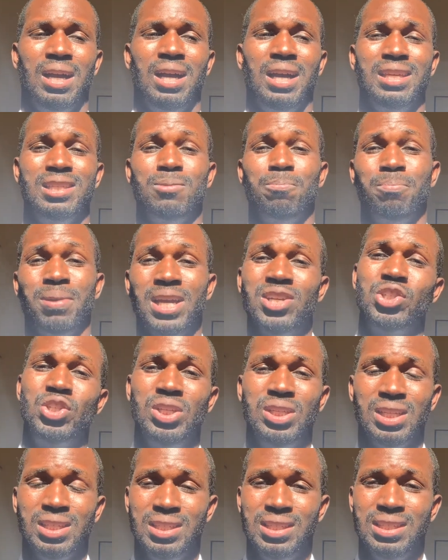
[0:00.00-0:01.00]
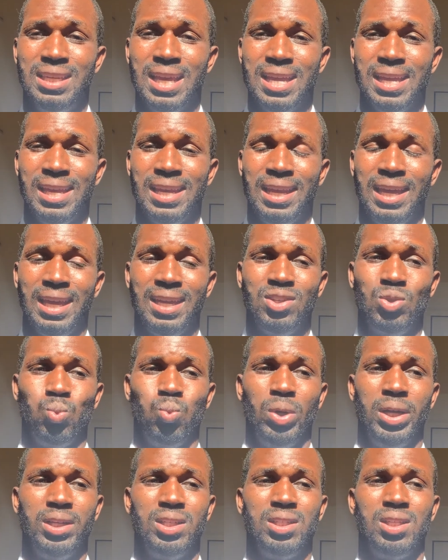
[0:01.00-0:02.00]
especially in this day and age
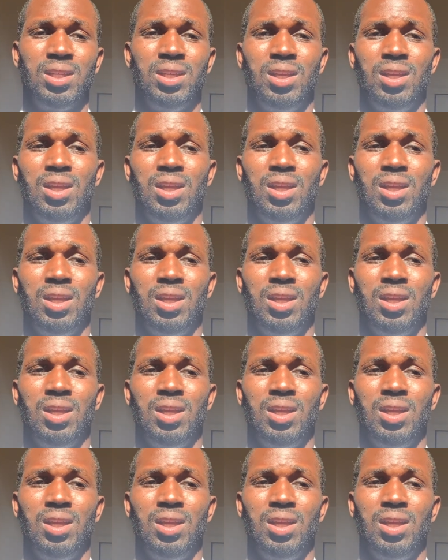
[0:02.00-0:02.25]
with